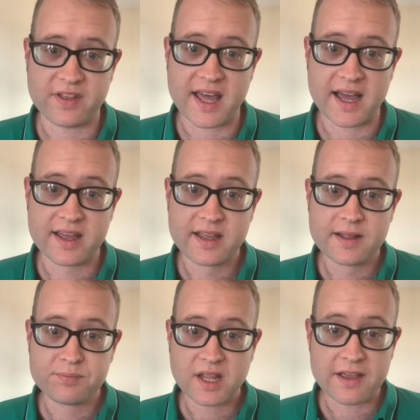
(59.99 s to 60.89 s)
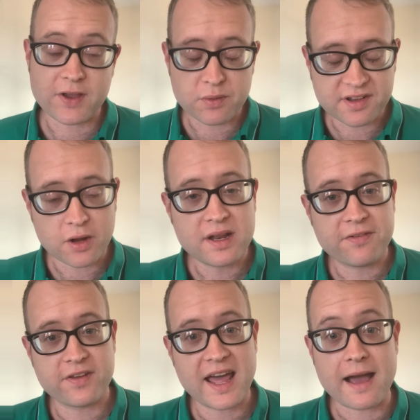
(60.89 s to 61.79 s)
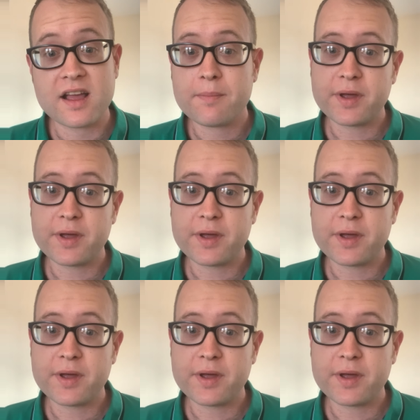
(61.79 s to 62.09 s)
that if it was only for that.